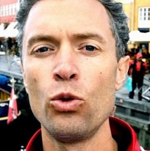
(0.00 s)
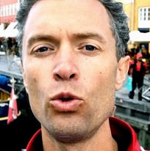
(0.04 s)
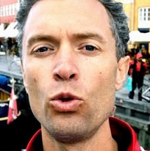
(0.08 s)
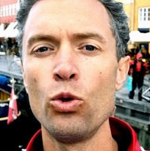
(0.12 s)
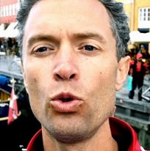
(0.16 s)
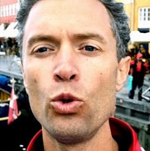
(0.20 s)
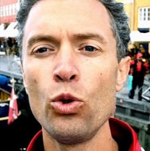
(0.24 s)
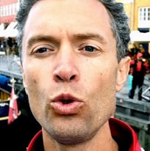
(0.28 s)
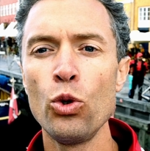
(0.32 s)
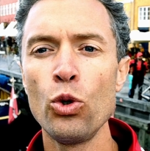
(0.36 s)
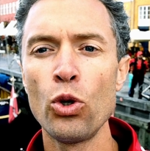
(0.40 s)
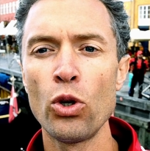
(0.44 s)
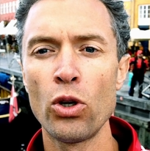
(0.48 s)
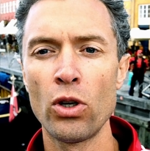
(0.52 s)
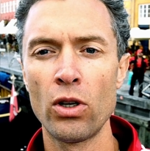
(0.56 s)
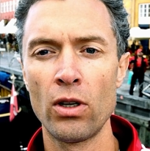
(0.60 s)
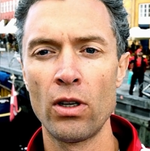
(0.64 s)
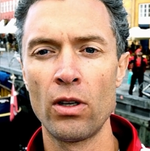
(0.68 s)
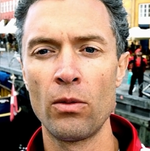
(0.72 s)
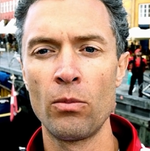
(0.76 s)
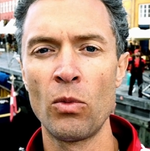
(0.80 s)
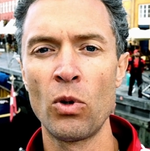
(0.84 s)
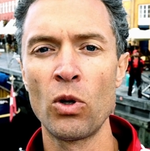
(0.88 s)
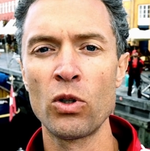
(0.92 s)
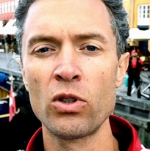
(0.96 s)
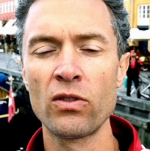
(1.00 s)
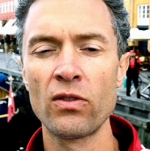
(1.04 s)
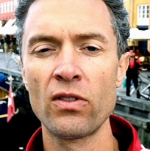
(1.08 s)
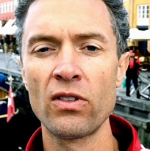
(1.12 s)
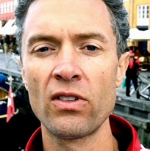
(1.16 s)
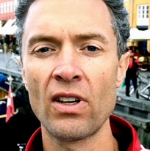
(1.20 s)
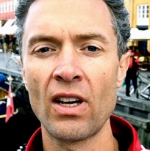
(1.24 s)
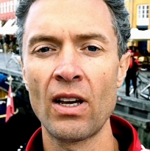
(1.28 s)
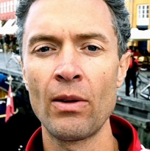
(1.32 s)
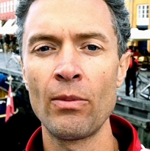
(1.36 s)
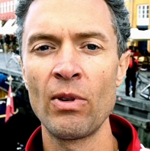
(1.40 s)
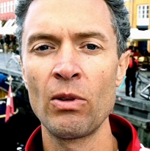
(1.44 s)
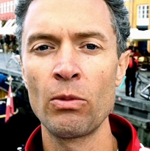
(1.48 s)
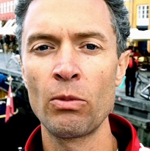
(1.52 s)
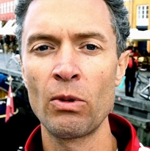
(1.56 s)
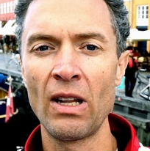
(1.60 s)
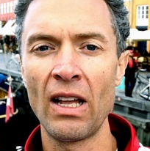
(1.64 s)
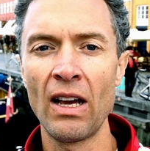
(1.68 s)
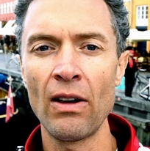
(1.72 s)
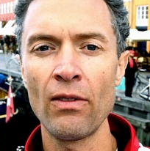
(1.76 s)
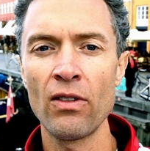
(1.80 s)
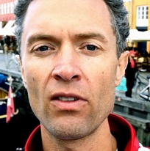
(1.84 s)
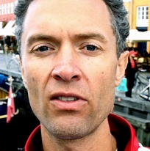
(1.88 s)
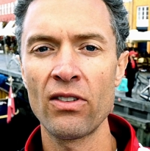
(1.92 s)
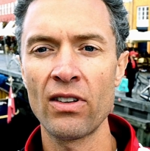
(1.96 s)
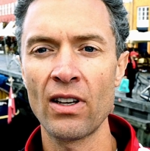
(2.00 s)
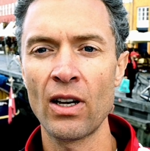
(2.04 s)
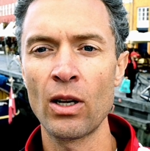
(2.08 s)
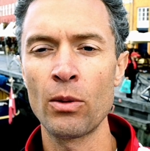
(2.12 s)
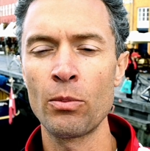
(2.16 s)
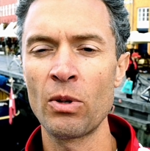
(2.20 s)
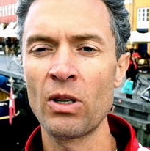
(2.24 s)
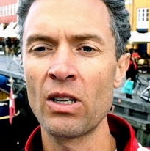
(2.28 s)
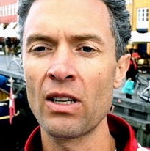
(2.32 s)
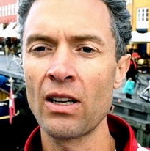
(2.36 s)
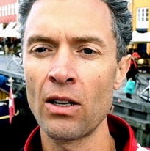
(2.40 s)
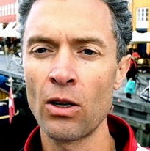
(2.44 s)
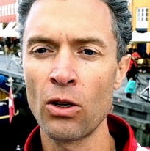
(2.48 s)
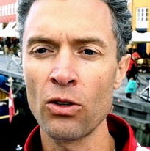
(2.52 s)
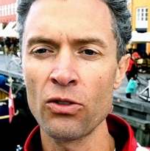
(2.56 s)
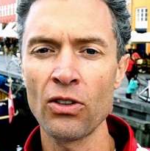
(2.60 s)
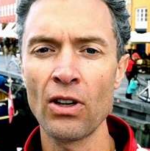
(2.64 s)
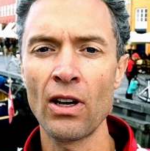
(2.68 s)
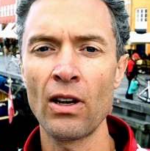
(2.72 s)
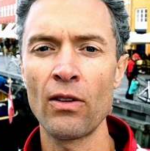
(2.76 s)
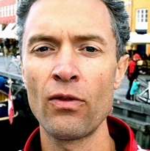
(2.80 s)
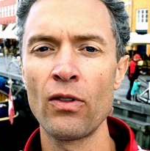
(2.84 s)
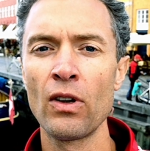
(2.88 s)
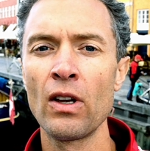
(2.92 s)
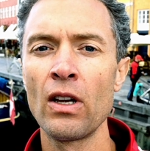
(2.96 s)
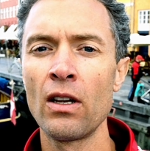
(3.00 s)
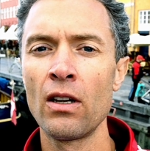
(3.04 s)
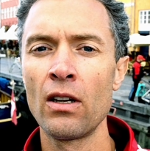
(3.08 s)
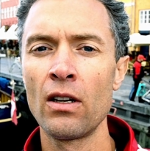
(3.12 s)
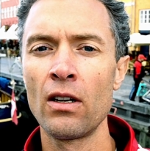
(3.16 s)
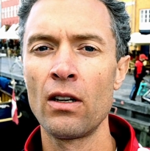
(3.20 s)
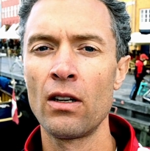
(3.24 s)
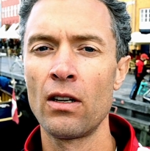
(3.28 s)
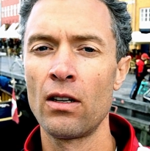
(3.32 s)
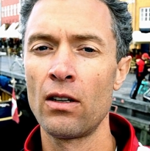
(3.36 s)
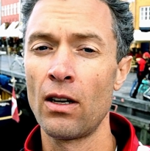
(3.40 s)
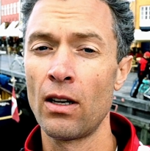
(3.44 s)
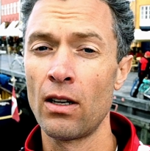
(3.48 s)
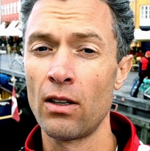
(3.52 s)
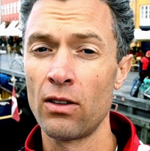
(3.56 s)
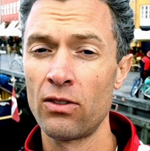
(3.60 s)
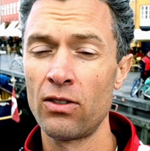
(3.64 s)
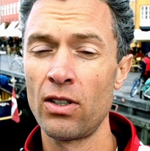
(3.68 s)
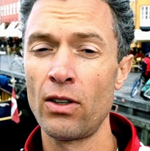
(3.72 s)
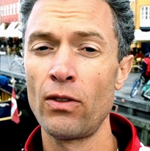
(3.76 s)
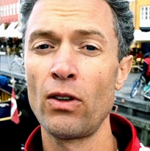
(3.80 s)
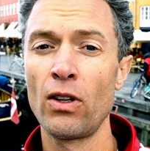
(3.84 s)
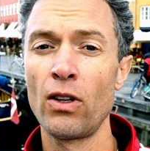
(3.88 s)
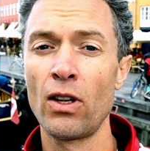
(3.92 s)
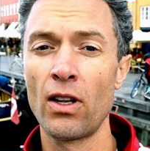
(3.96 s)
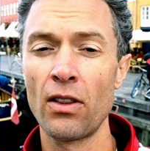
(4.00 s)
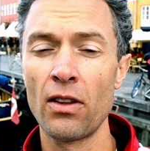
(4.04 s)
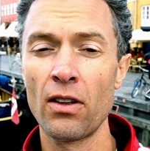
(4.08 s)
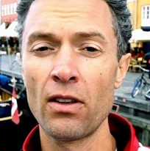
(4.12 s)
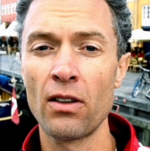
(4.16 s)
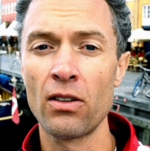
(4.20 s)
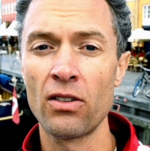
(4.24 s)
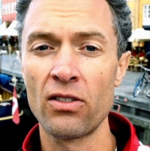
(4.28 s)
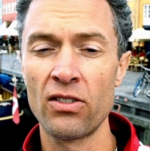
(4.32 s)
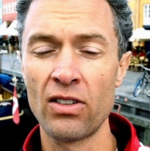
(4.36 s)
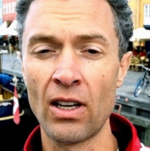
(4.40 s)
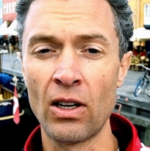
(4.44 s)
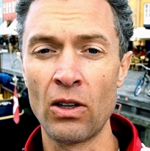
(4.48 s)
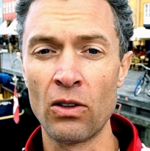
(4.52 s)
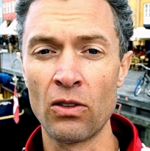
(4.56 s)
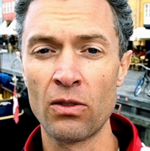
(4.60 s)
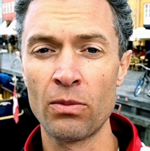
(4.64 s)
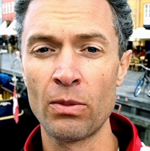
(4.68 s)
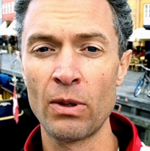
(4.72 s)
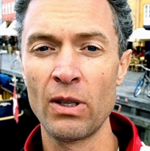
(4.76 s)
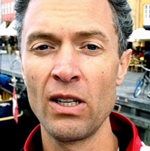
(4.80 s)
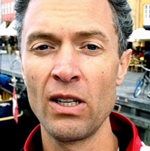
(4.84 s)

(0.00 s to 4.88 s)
Y. Most of the time it would have this sound, but it can also have several other sounds. But